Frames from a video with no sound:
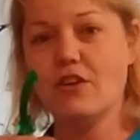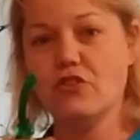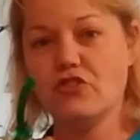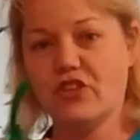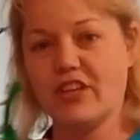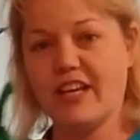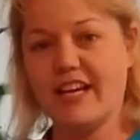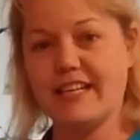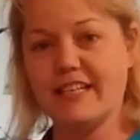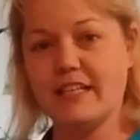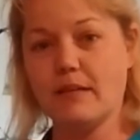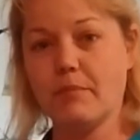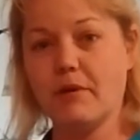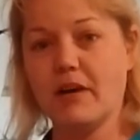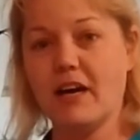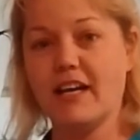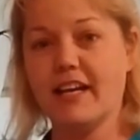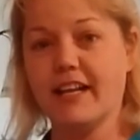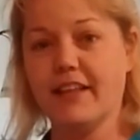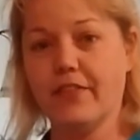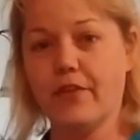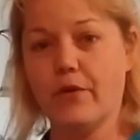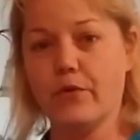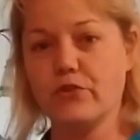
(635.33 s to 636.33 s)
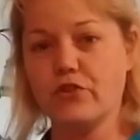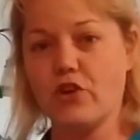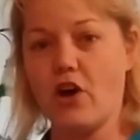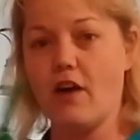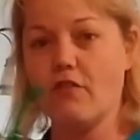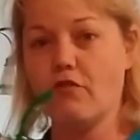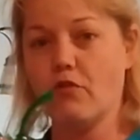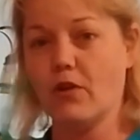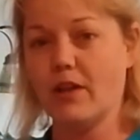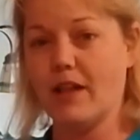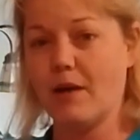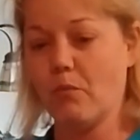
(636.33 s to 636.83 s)
I usually end up cutting those
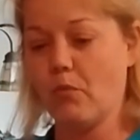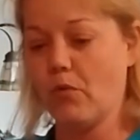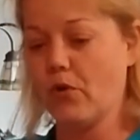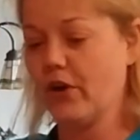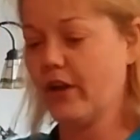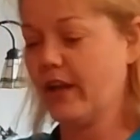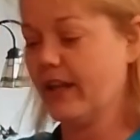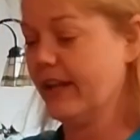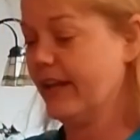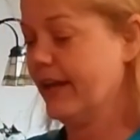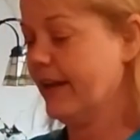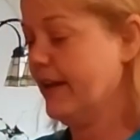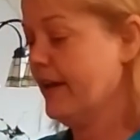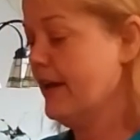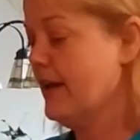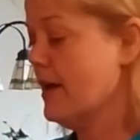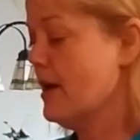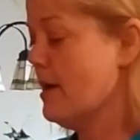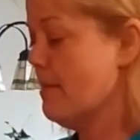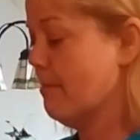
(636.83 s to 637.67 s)
off while I'm working it.